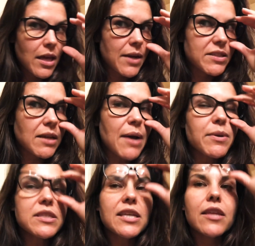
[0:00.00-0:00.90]
Anyways, I will
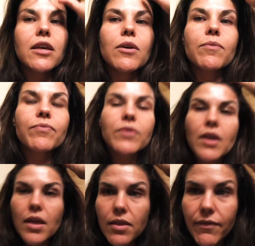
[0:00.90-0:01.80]
say though,
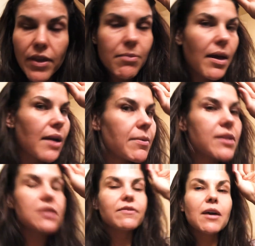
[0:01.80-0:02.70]
I feel like my
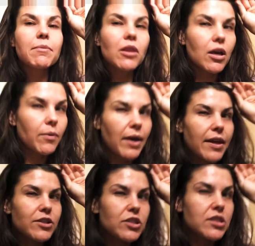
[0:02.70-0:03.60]
eyebrows have come a long way
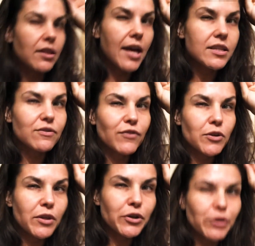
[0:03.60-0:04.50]
in just the last few
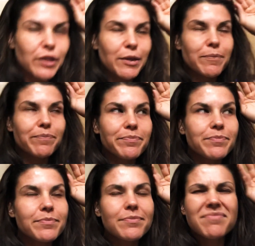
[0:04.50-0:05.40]
little, um,
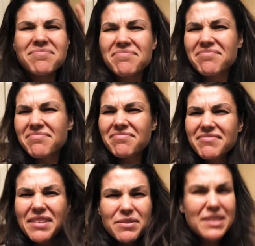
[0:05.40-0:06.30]

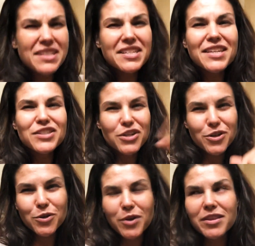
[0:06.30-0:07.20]
since I started
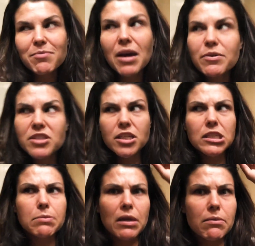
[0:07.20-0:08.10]
growing them out, which
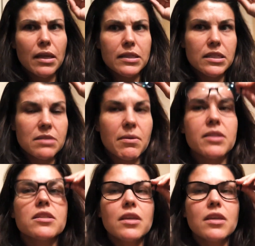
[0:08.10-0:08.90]
actually probably been like six months.